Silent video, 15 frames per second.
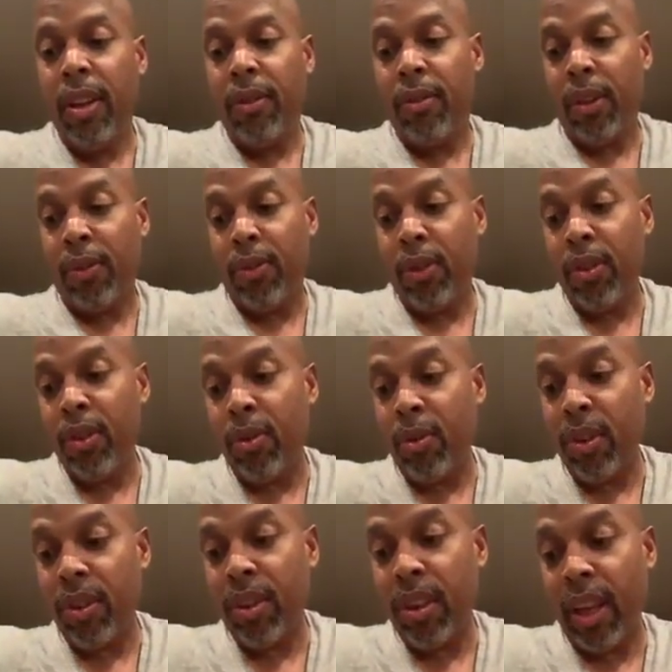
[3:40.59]
if you, if you deal
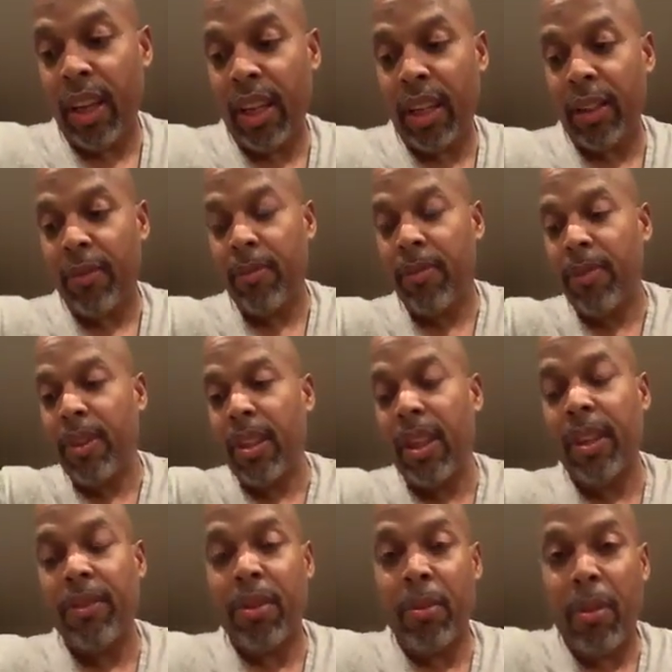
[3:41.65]
with like
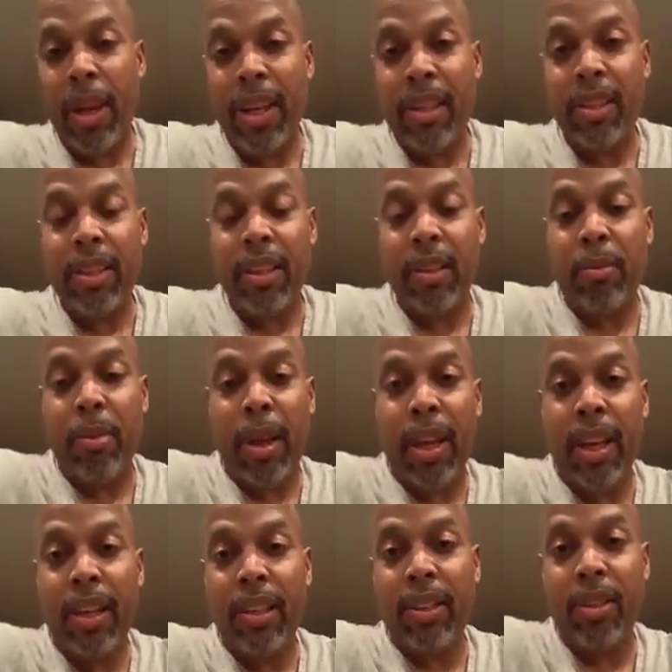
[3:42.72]
inflammation and
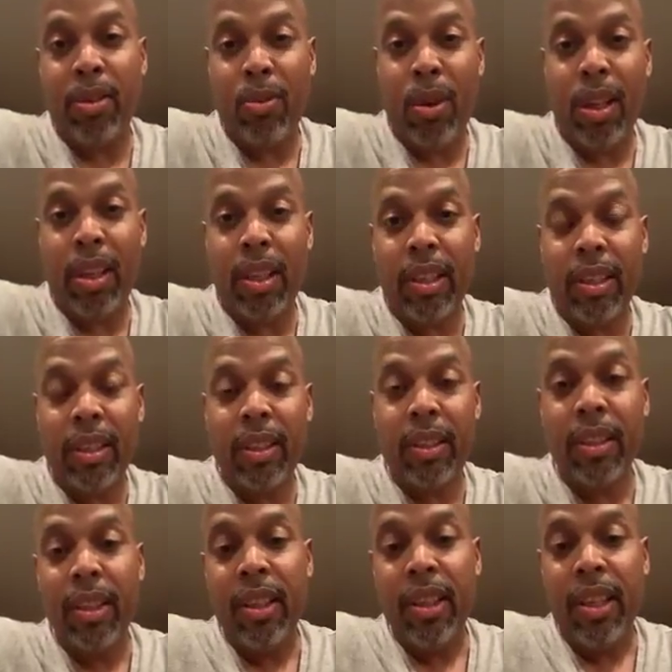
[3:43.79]
pain and swelling,
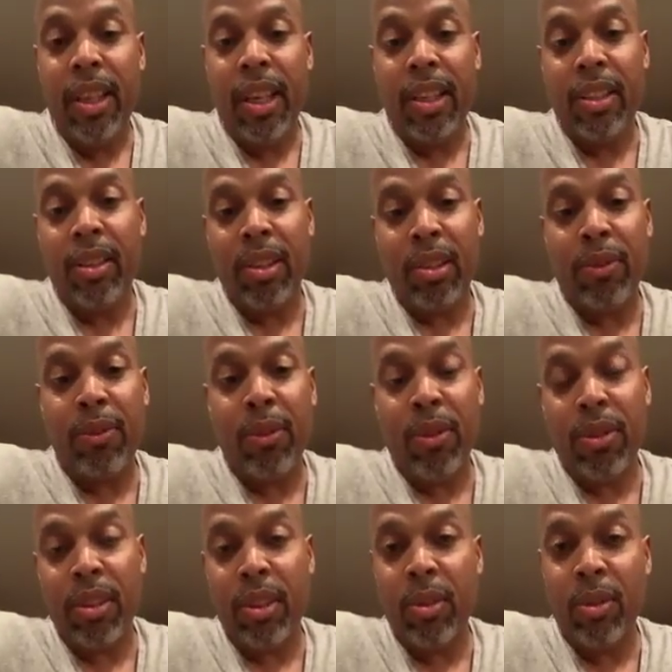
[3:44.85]
and you're looking
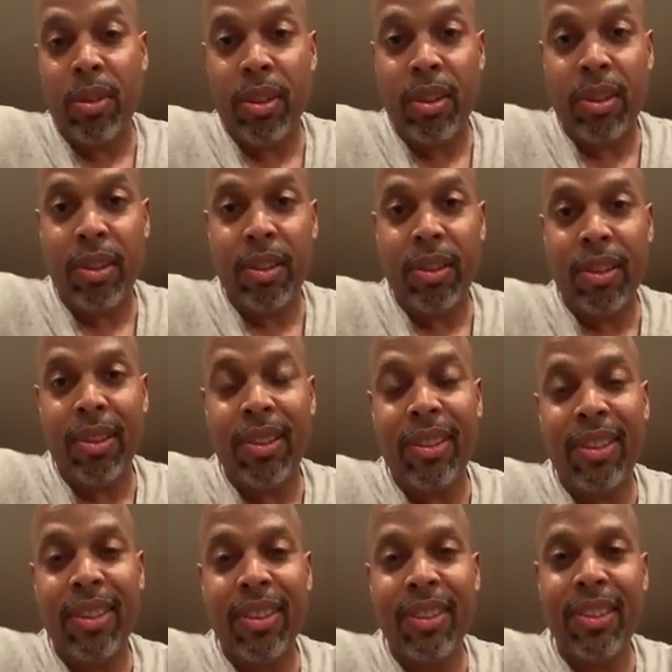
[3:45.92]
for a solution to
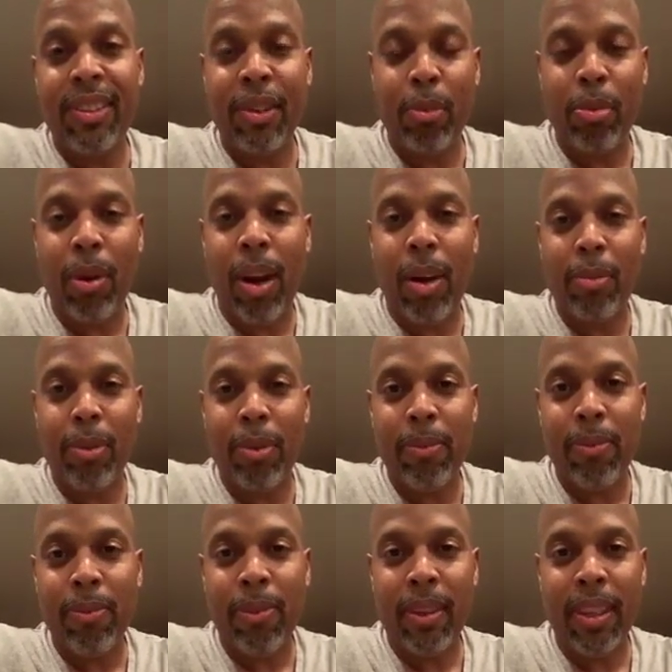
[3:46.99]
your
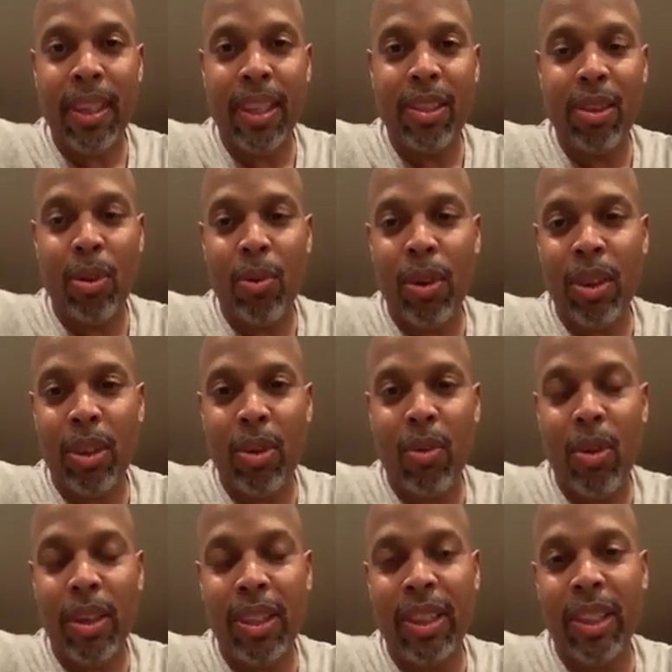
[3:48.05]
problem, and you don't want to
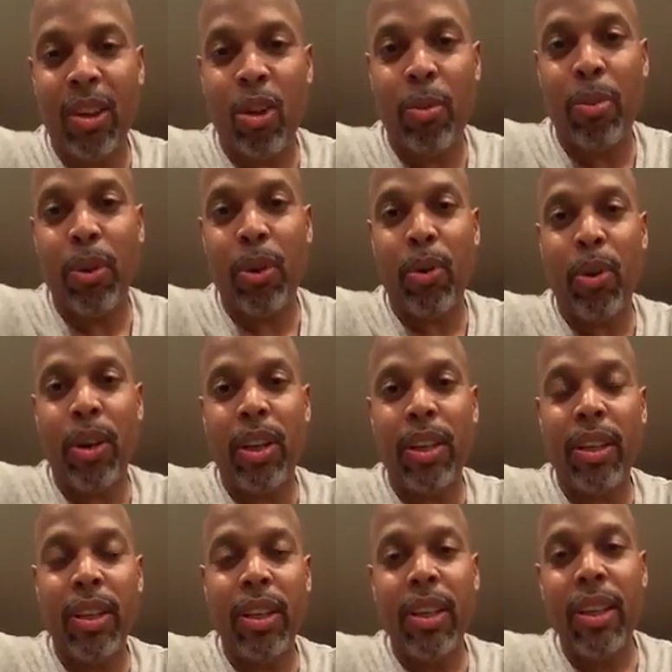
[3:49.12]
go on any
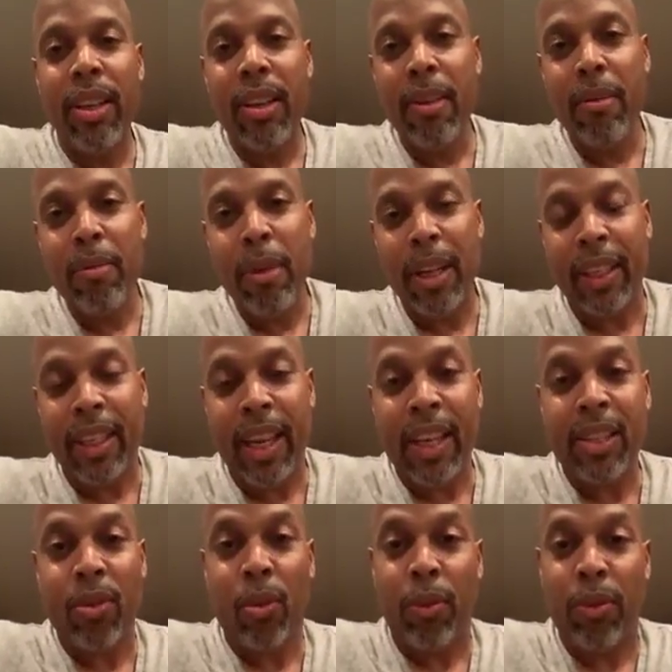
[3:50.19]
opioid
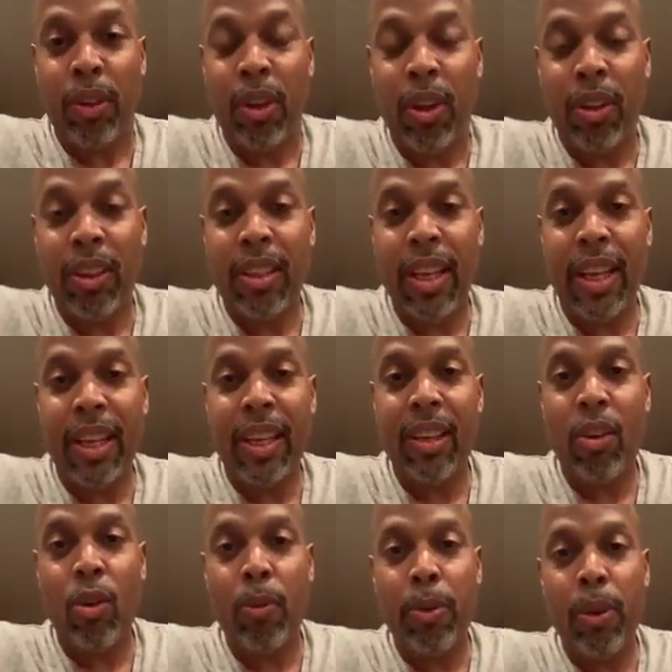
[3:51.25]
medication, or if you're currently
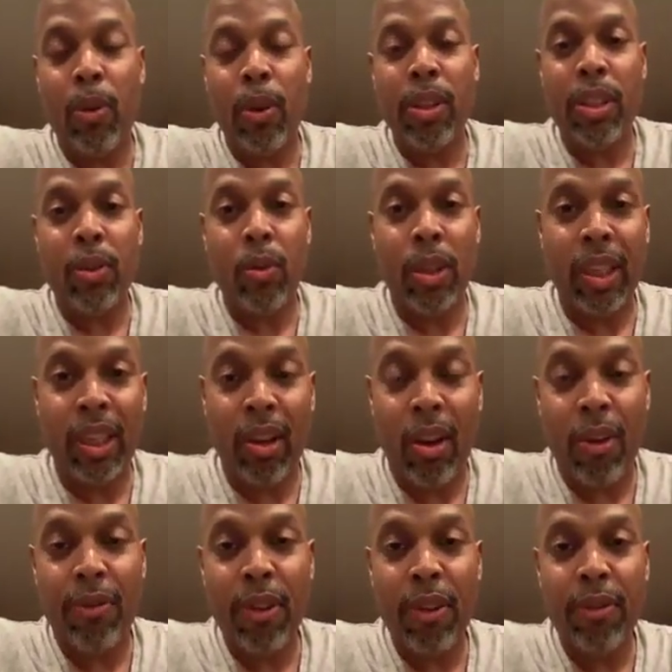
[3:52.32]
taking opioids and you want to get
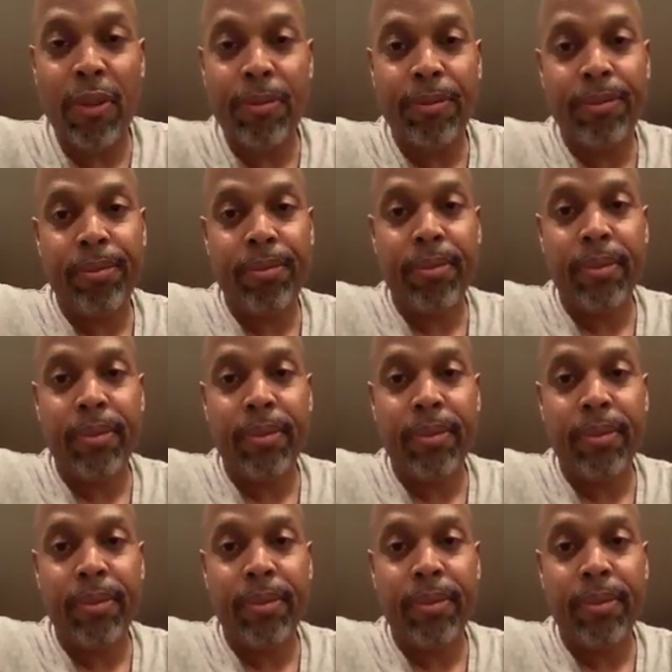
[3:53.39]
off of them,